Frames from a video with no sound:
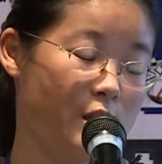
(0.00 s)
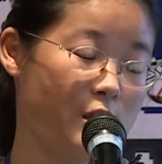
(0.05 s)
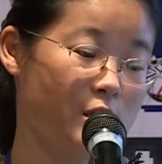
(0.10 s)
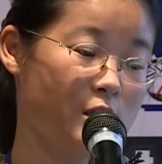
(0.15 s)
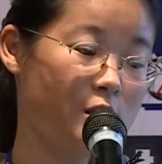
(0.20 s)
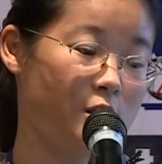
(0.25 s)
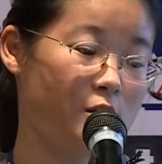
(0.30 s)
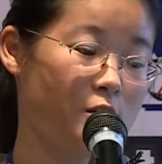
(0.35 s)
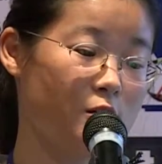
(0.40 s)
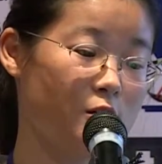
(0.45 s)

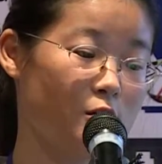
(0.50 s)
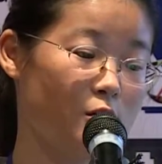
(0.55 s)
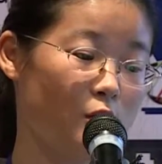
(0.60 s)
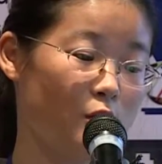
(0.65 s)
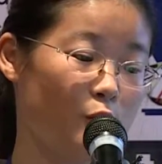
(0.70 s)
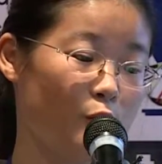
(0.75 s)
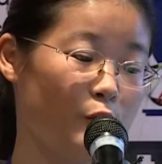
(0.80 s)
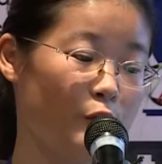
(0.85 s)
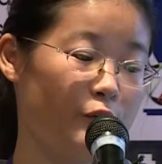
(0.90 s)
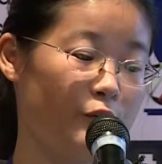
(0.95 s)

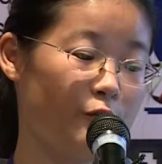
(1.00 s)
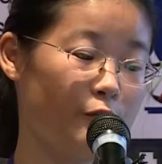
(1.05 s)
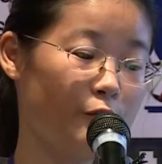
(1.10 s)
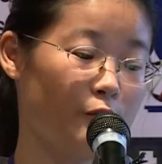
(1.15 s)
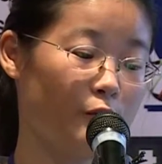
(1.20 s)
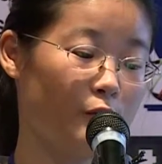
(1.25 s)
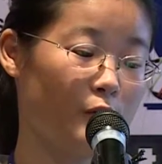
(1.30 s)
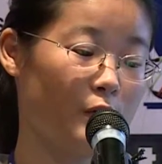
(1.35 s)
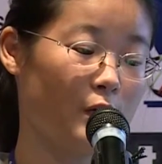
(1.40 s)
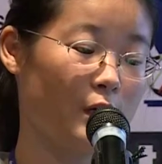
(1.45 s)
So
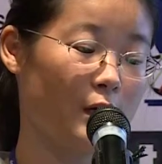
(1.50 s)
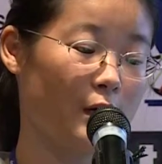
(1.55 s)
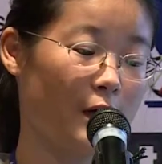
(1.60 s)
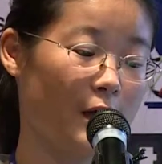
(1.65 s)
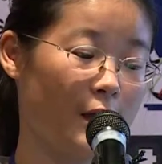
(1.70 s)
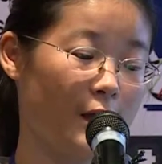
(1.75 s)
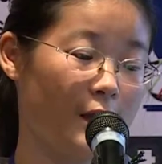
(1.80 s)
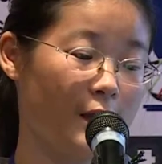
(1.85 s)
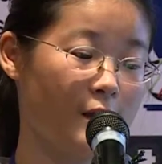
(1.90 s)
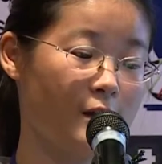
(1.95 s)

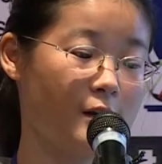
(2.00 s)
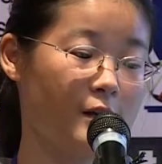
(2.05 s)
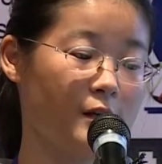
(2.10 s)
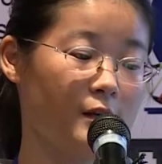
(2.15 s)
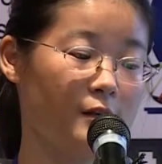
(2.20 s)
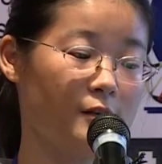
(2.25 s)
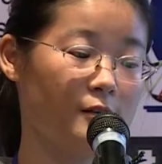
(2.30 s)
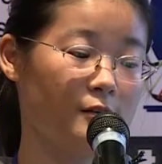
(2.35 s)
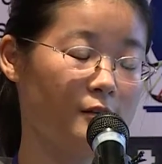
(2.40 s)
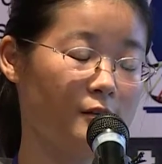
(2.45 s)

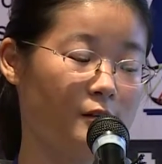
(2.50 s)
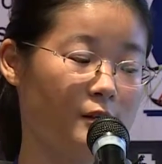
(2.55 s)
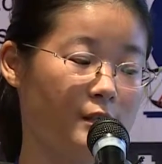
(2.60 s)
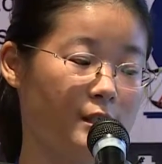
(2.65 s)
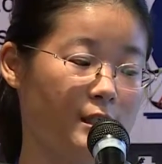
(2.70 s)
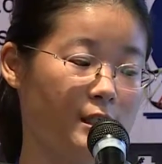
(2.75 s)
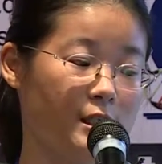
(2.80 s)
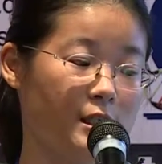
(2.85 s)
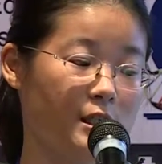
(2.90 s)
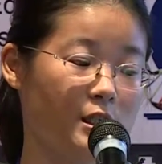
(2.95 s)
here
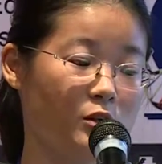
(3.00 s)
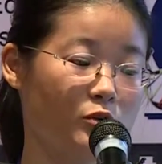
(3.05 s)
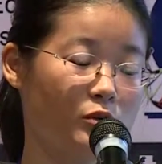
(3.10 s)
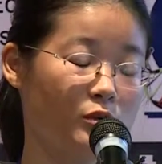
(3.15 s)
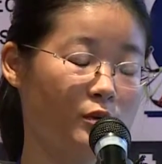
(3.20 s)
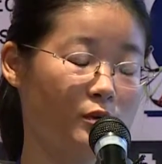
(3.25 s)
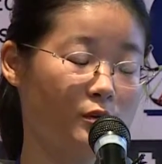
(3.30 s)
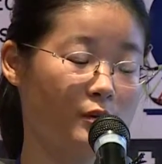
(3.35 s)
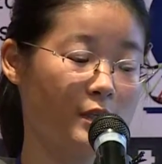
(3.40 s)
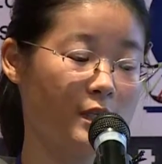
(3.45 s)
these
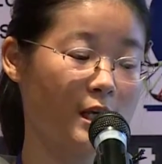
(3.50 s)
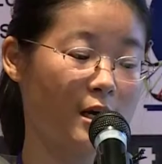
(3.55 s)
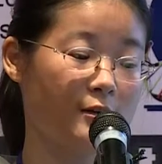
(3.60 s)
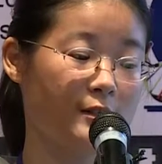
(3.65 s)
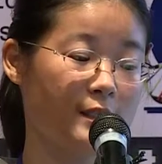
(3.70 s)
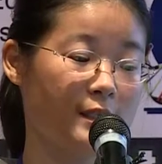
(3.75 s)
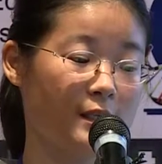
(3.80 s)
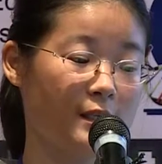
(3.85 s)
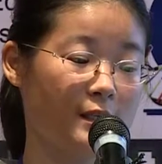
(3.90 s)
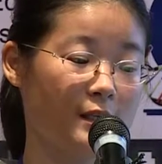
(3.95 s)

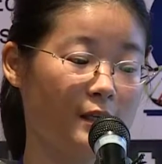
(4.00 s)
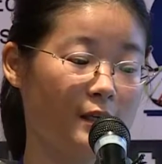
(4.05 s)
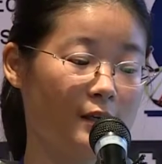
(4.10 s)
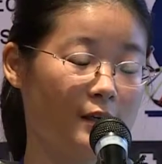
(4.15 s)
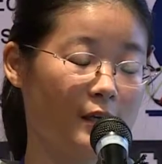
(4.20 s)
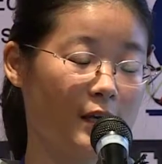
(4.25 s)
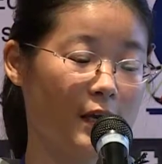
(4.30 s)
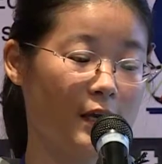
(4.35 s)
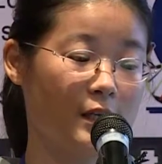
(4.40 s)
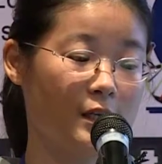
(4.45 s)
results
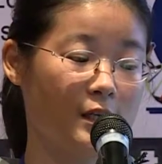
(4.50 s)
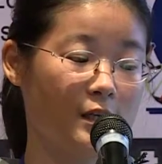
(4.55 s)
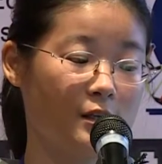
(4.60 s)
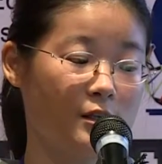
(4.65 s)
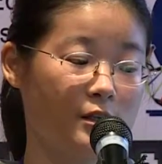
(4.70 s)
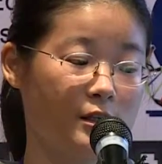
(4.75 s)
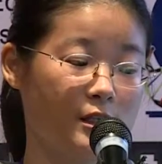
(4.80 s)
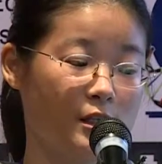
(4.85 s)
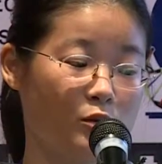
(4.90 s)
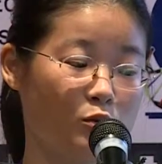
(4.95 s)

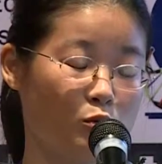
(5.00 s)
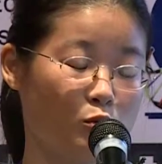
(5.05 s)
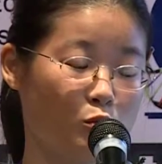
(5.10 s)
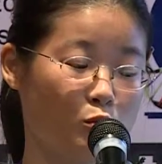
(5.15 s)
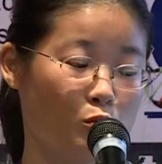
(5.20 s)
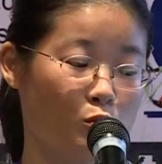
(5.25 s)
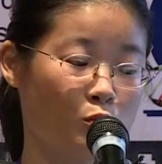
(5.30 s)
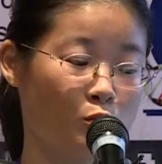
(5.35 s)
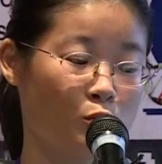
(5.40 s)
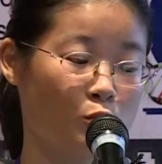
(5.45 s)
indicated that
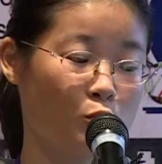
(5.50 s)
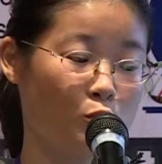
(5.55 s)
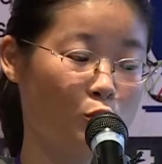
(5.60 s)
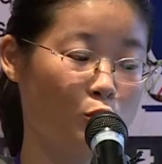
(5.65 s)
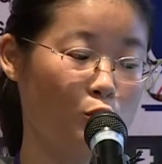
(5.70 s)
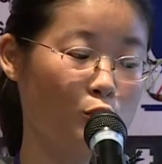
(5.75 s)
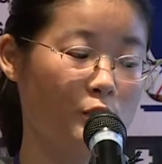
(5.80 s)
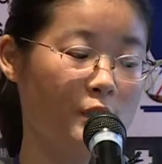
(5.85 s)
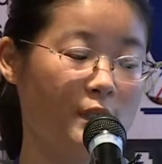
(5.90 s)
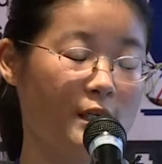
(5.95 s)

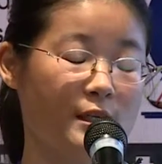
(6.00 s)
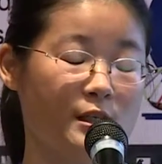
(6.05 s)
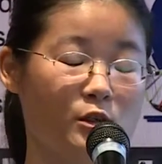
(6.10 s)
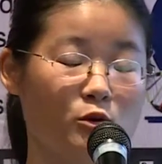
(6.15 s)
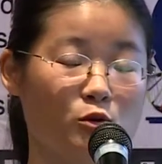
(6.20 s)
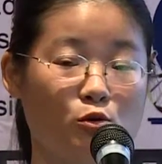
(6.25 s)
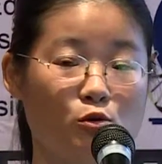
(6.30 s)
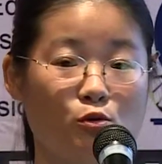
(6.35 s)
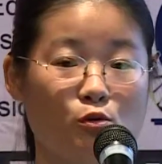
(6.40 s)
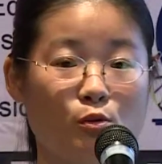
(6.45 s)

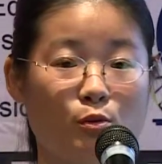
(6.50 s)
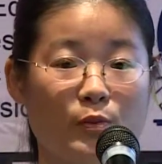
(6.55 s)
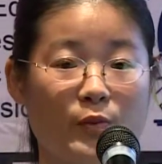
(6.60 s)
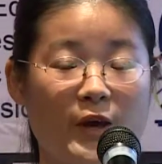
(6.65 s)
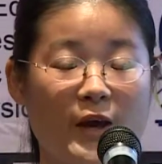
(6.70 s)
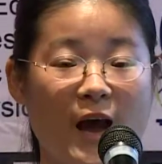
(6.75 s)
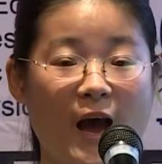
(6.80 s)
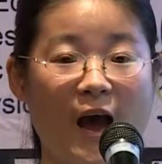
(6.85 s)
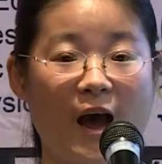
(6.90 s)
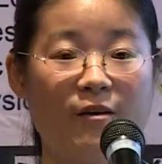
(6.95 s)
2J2
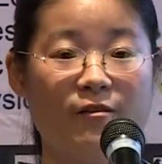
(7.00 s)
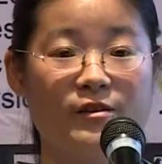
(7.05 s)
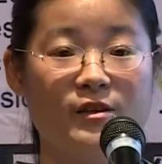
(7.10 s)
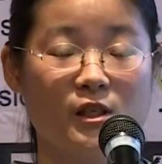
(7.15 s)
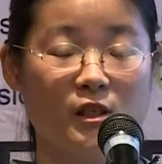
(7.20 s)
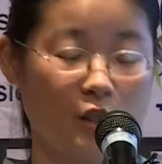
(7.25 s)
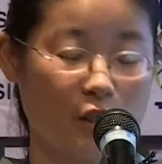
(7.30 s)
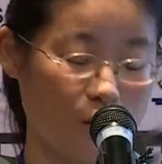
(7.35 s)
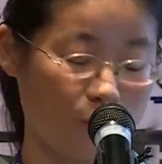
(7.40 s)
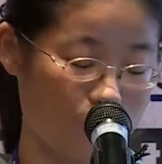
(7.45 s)
may have
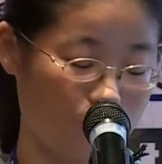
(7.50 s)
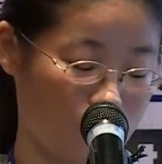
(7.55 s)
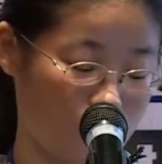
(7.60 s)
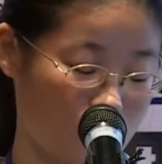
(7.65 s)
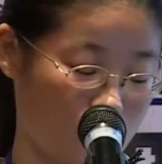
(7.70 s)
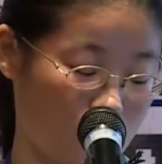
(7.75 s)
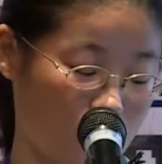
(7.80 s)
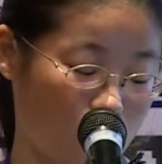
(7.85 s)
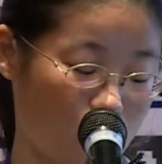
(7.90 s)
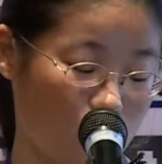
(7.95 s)
the
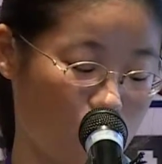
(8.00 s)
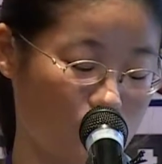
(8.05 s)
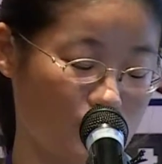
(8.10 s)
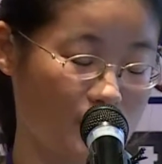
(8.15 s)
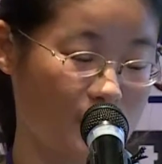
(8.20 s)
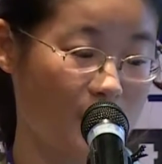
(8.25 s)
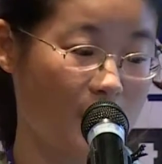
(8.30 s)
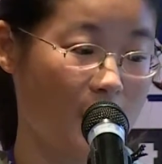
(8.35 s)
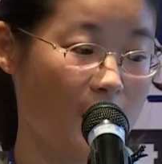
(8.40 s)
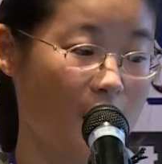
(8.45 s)
different
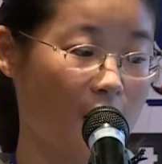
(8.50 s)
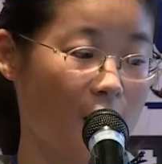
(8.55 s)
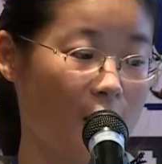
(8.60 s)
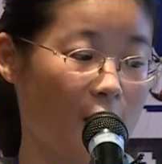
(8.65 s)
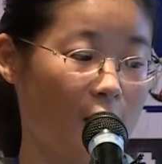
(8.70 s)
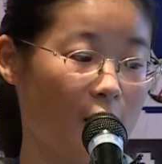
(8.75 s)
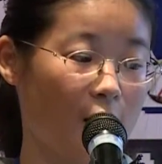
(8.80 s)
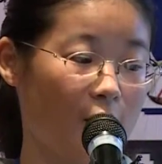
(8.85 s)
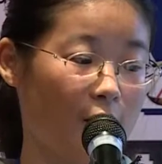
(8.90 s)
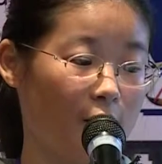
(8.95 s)
roles
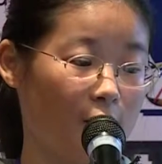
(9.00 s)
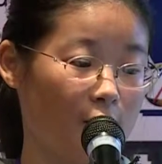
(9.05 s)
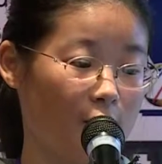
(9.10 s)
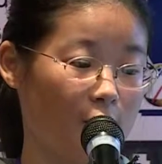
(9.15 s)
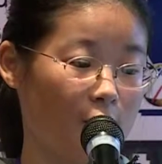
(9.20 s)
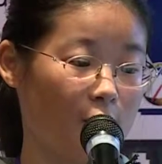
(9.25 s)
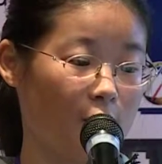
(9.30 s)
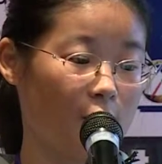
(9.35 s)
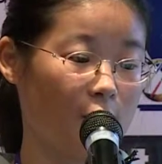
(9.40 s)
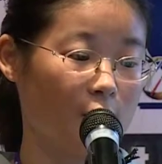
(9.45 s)

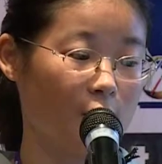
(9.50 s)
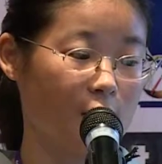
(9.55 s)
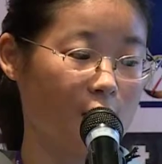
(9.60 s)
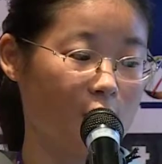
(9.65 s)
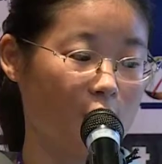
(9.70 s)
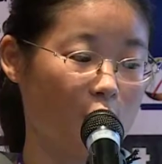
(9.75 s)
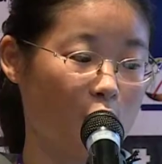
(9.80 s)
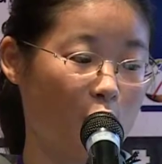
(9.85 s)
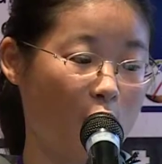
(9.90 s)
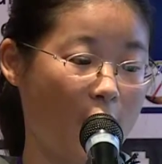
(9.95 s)
in
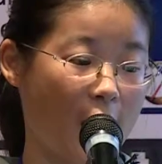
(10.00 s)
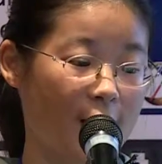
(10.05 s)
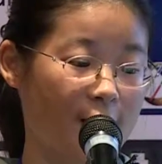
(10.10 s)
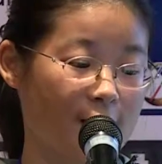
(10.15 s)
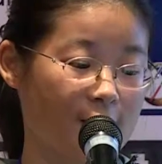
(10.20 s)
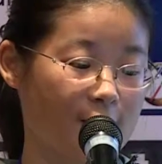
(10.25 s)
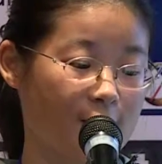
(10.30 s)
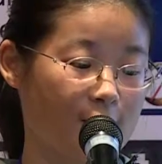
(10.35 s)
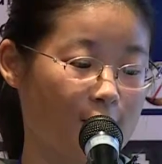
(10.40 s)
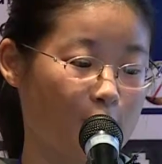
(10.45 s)
the rice.